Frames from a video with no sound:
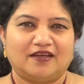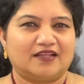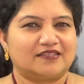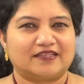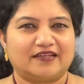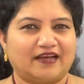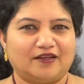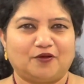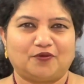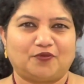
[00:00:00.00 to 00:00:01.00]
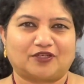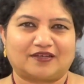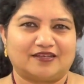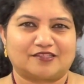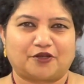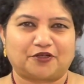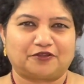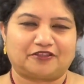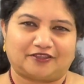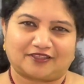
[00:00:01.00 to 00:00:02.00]
And I said, hello, what class are you?
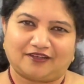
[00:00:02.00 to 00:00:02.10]
Third